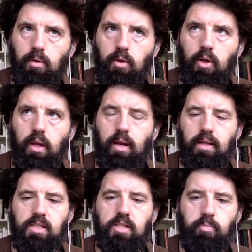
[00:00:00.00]
look at an
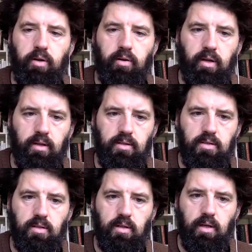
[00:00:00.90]

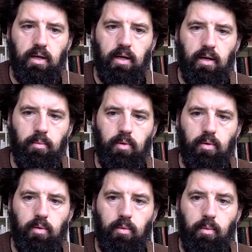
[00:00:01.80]
experienced
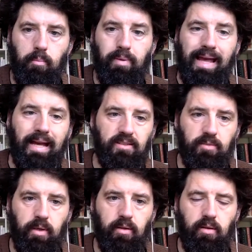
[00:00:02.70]

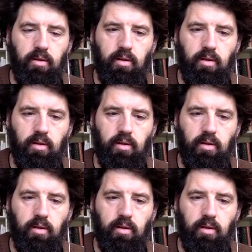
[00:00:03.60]
blacksmith,